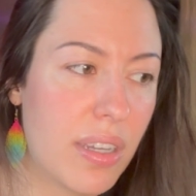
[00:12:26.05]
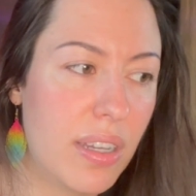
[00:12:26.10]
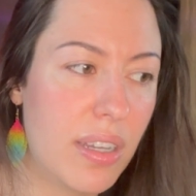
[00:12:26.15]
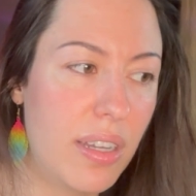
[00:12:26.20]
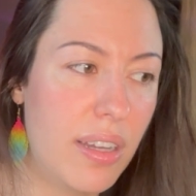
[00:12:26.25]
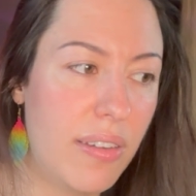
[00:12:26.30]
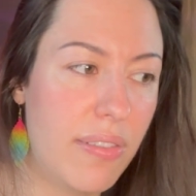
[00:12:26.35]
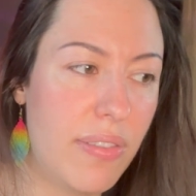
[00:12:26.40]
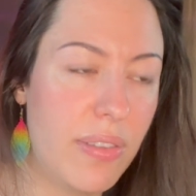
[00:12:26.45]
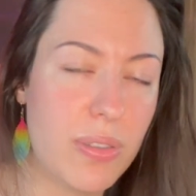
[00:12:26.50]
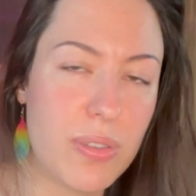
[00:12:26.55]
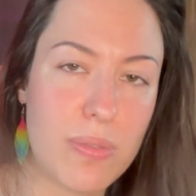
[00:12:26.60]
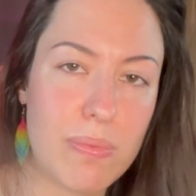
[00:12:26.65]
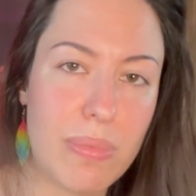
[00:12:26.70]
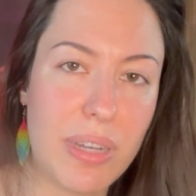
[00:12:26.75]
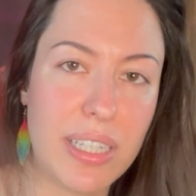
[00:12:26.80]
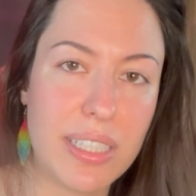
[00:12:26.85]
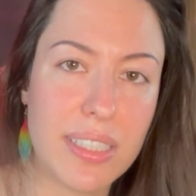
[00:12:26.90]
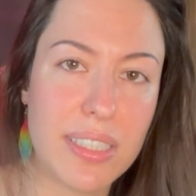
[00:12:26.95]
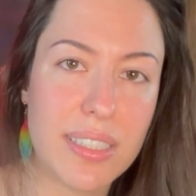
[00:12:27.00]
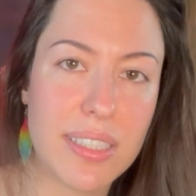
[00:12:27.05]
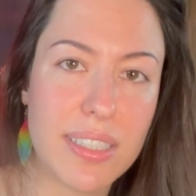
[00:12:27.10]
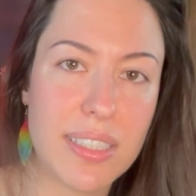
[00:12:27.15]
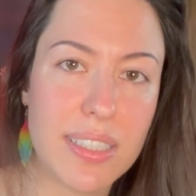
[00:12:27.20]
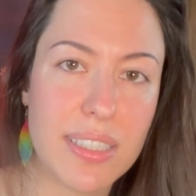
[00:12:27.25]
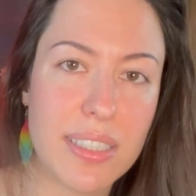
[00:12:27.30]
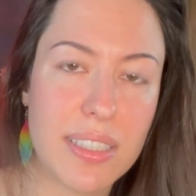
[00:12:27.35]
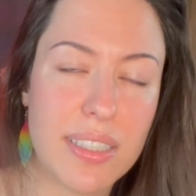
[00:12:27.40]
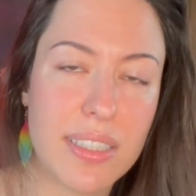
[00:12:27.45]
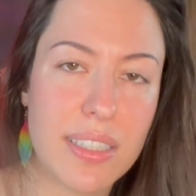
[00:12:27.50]
of those
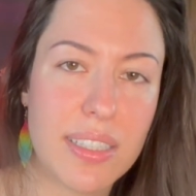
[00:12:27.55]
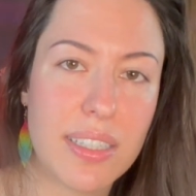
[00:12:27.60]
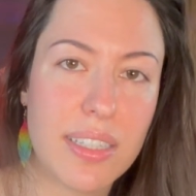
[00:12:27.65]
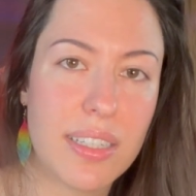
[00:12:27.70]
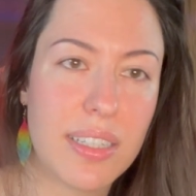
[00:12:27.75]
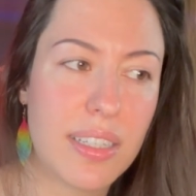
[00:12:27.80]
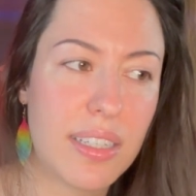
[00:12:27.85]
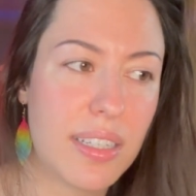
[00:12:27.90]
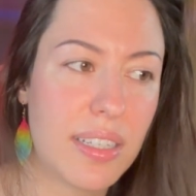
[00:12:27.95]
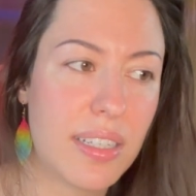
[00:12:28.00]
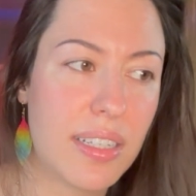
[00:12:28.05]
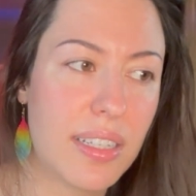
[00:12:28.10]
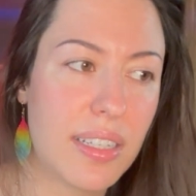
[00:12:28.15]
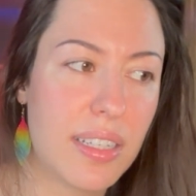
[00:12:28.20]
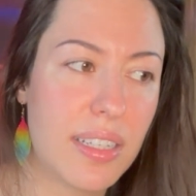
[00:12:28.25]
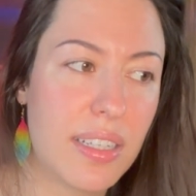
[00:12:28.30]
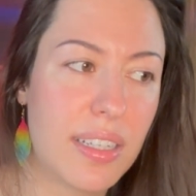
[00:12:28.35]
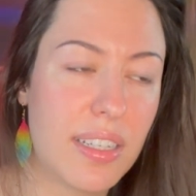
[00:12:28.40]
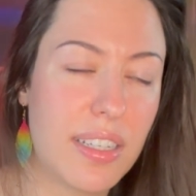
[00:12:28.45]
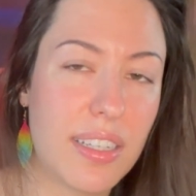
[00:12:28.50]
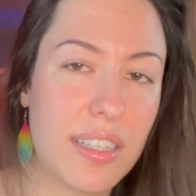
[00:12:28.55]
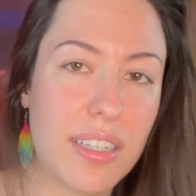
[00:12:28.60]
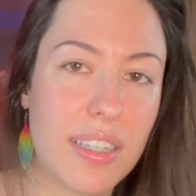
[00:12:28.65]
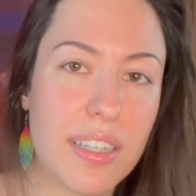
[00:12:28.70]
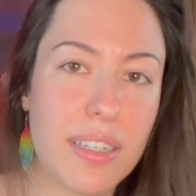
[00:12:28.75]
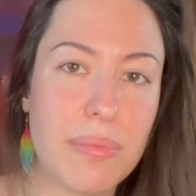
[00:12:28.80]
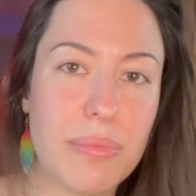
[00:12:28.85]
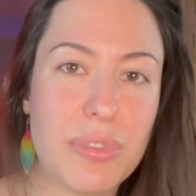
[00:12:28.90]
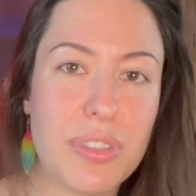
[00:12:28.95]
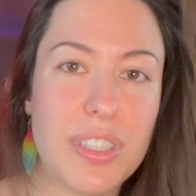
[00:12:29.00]
musts
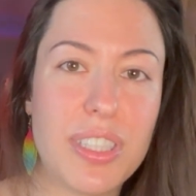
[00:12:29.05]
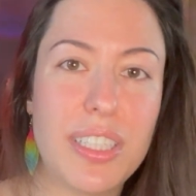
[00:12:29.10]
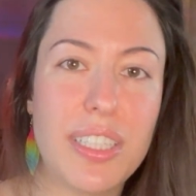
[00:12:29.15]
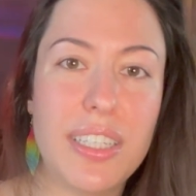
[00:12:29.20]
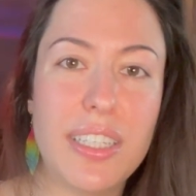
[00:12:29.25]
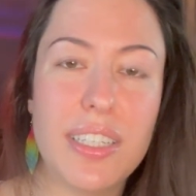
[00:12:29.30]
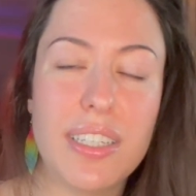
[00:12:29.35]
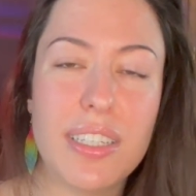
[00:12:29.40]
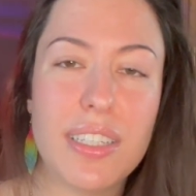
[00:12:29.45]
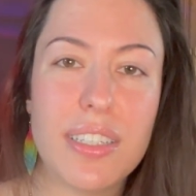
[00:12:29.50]
comes the